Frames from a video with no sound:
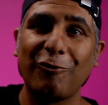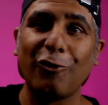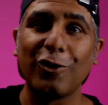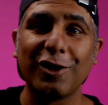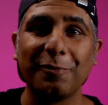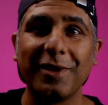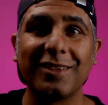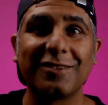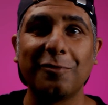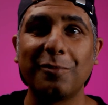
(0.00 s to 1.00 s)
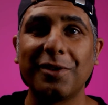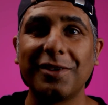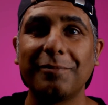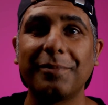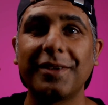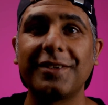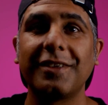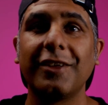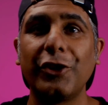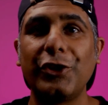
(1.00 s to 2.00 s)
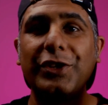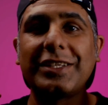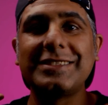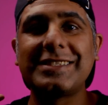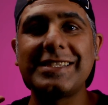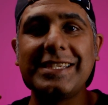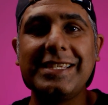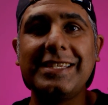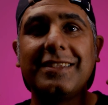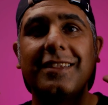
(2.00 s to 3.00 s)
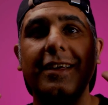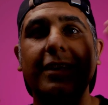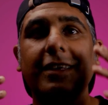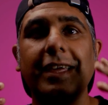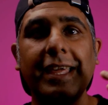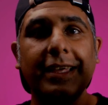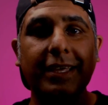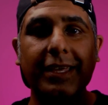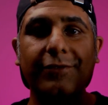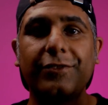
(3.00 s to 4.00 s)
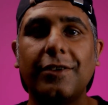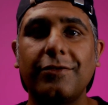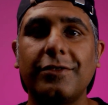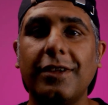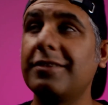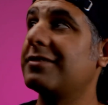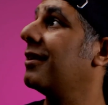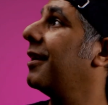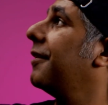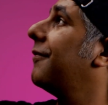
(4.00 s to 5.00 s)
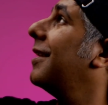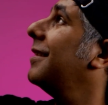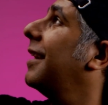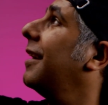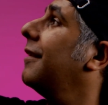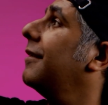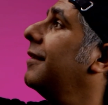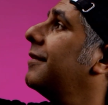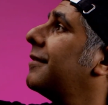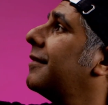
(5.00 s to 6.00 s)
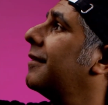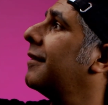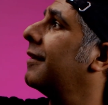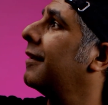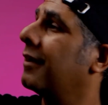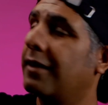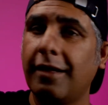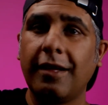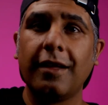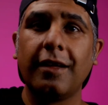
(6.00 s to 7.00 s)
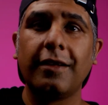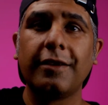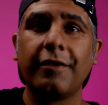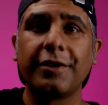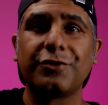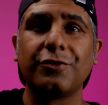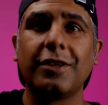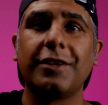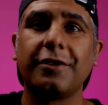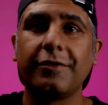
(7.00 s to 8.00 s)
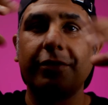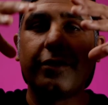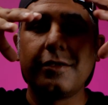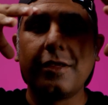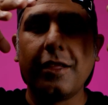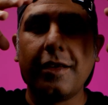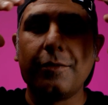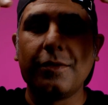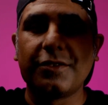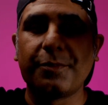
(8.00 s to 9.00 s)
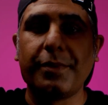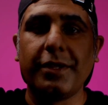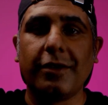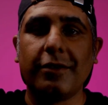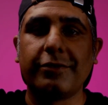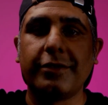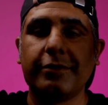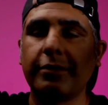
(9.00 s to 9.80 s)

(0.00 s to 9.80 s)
fall on me at some point, but you can see like it gives off a nice light. If I take this directional light off, the light will spill off it.